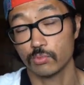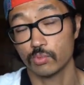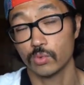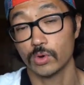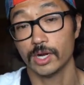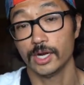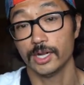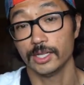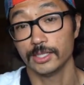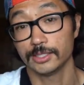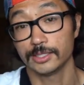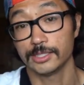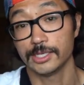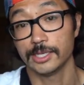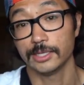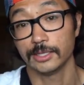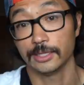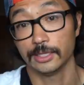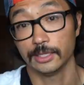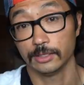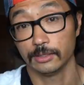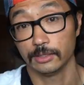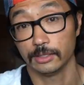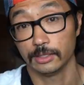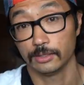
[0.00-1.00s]

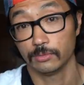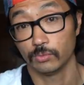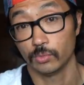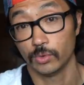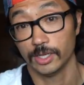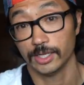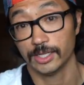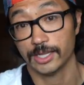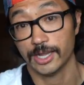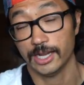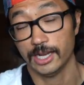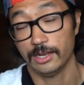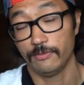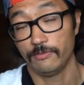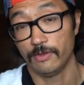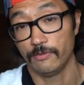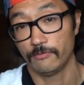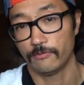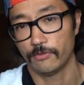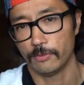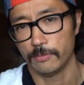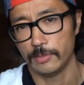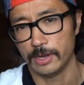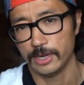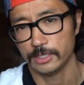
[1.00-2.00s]
what kind of
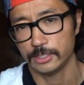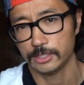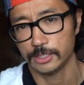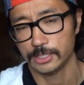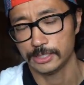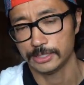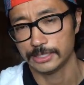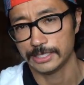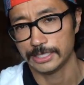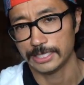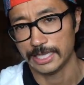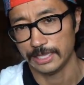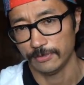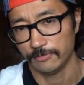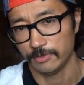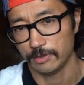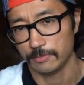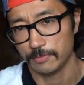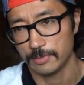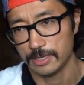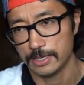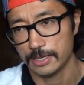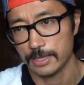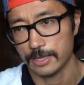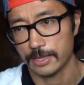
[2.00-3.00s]
information is it
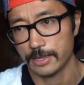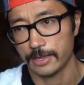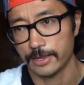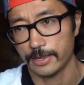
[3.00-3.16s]
giving me